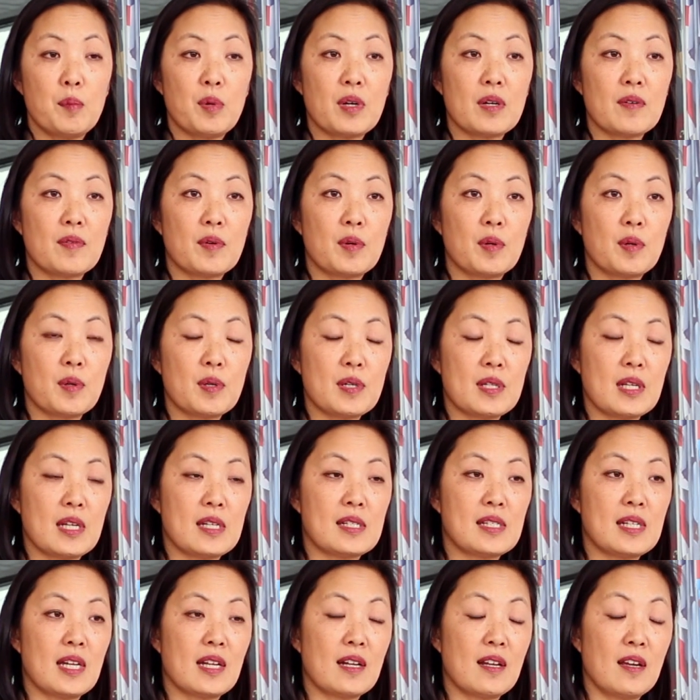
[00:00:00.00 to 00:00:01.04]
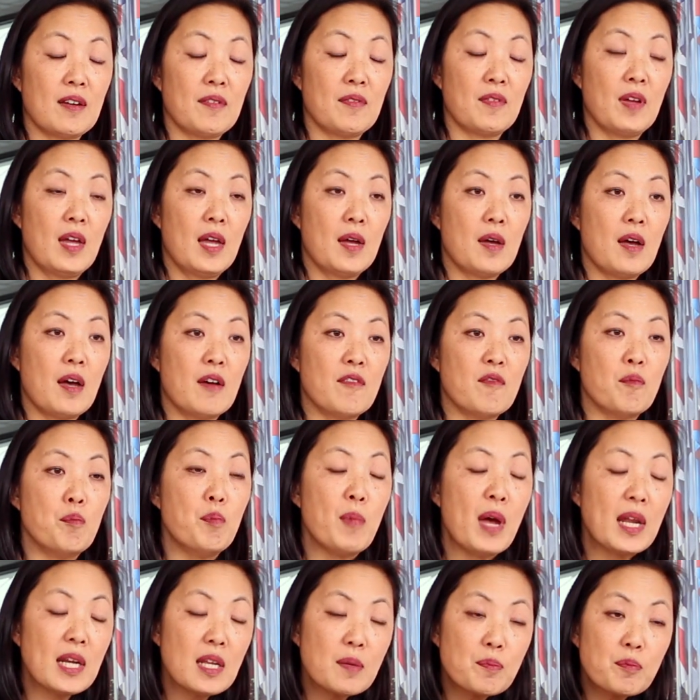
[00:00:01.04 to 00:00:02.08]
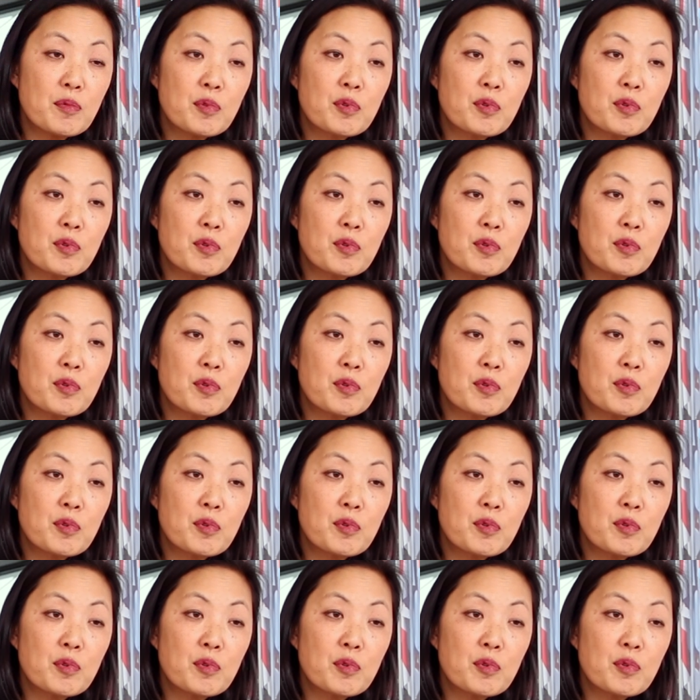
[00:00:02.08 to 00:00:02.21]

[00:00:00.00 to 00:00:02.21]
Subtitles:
but of course a set of many